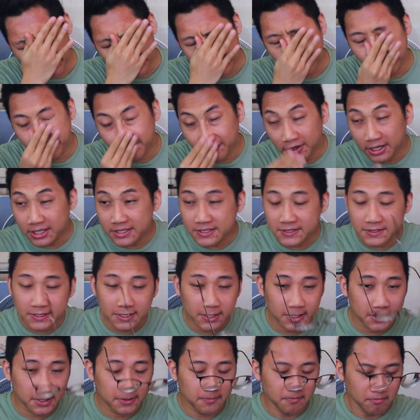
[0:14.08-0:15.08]

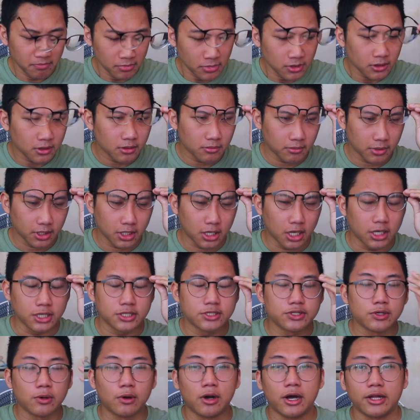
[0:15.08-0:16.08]
friends. My god,
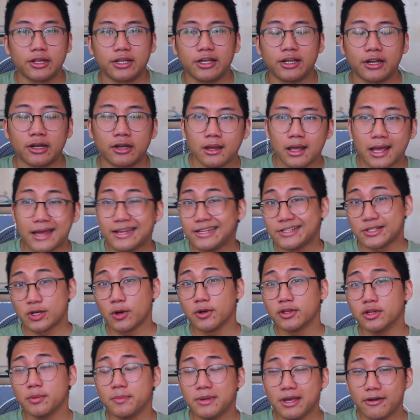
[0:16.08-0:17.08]
it's so hot here. And it's
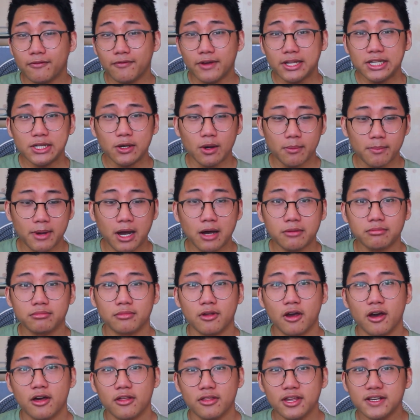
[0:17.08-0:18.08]
going to be a video
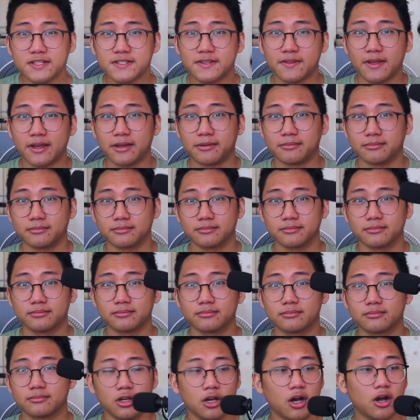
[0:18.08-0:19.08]
about this thing.
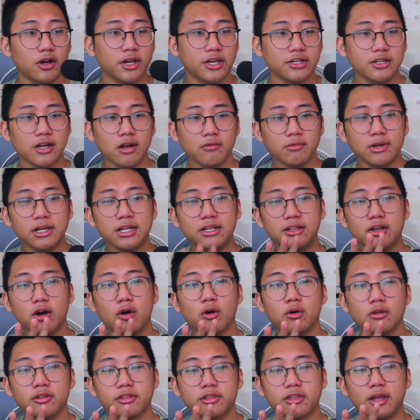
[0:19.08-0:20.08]
Okay, not really the
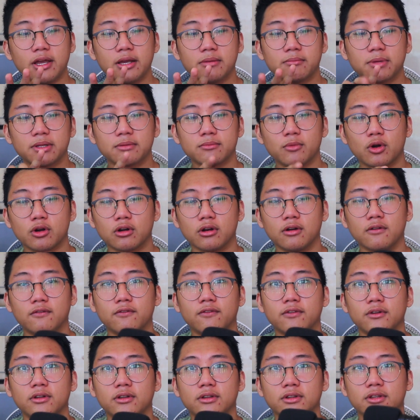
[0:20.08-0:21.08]
whole thing, but more
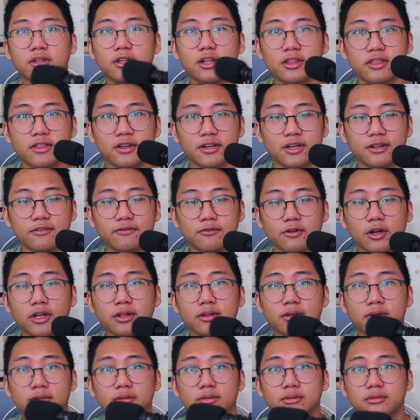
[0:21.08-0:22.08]
of the thing in
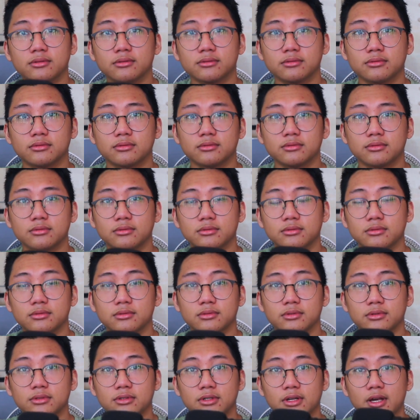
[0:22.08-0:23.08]
front.
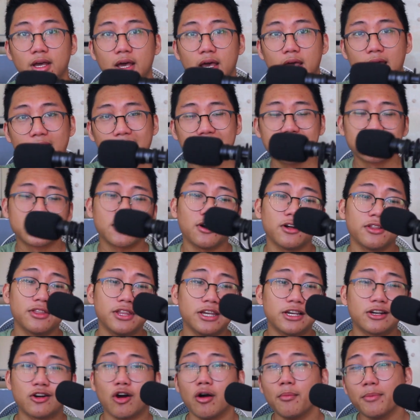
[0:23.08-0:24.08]
It's called
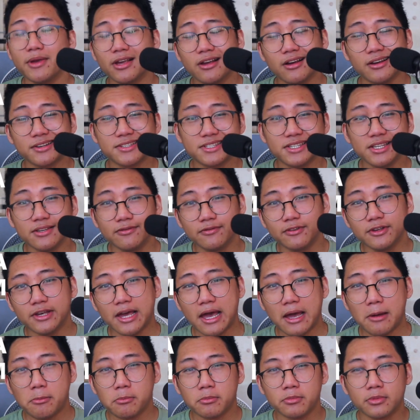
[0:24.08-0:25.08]
the Comica
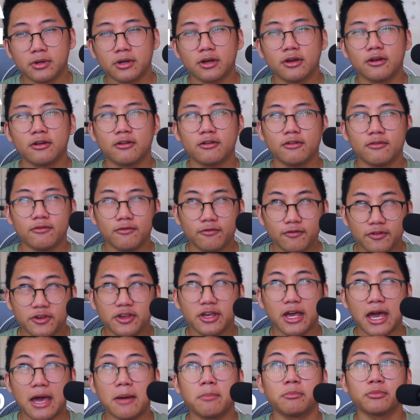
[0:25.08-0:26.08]

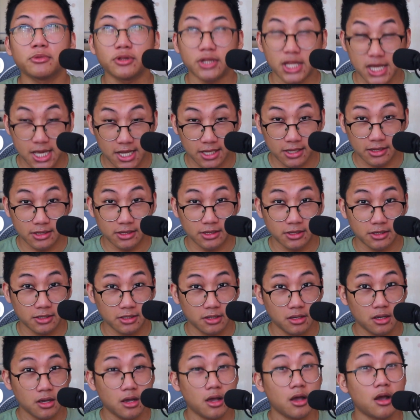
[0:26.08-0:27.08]
CVM-VM10
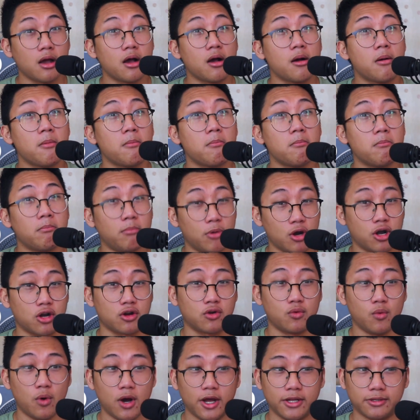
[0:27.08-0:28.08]

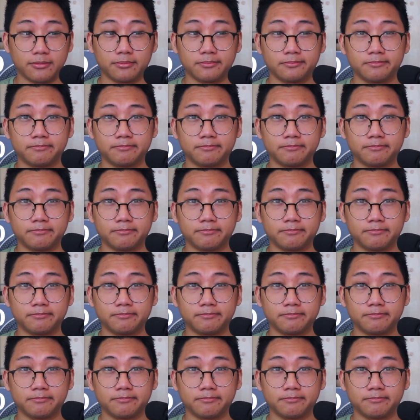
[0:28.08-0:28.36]
Mark 1.